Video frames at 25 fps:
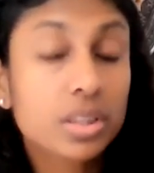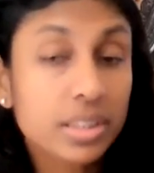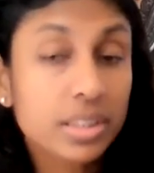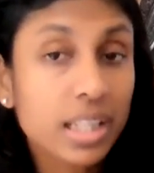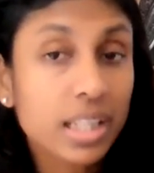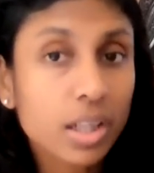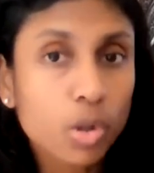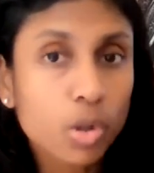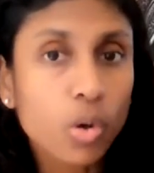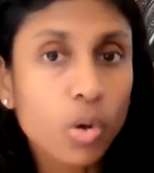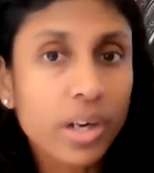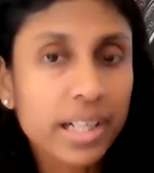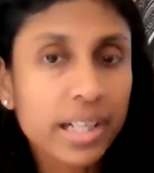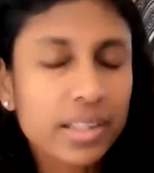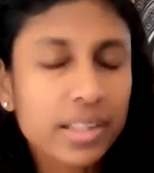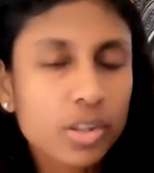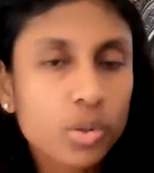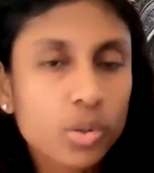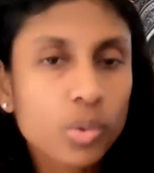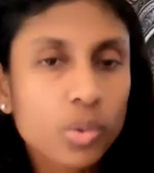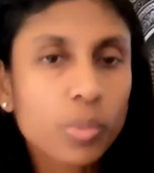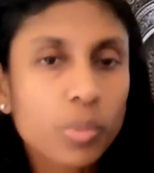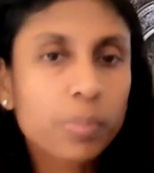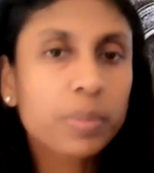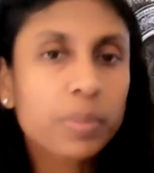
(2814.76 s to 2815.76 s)
Yeah, go ahead.
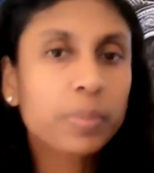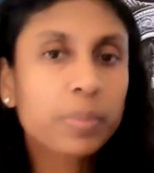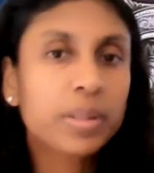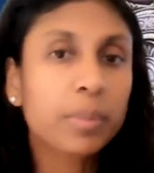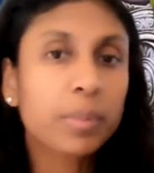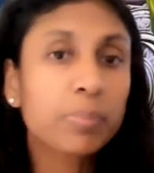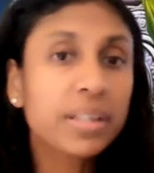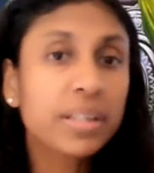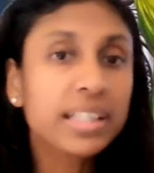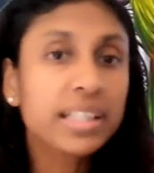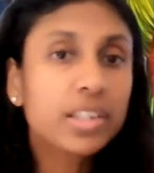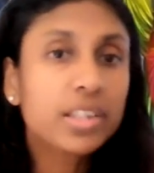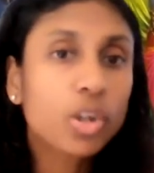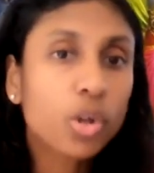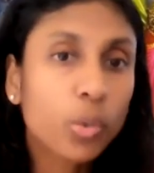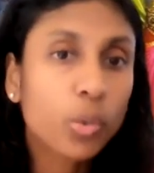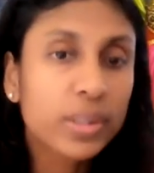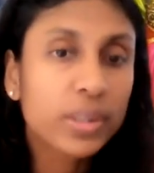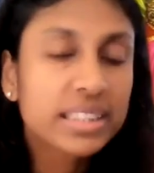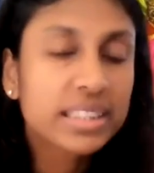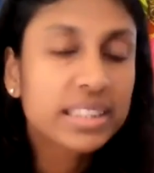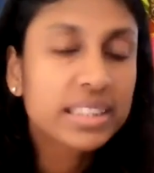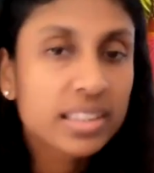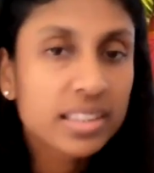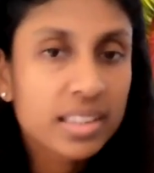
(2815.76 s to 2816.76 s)
You complete your
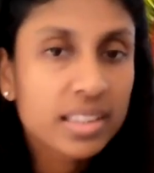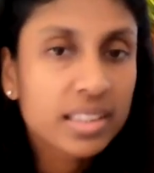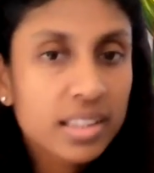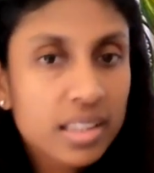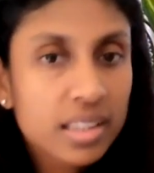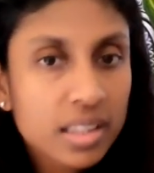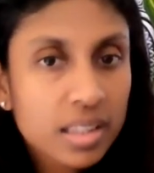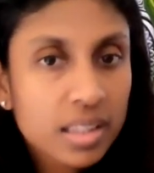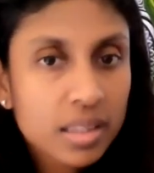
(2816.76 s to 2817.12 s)
question.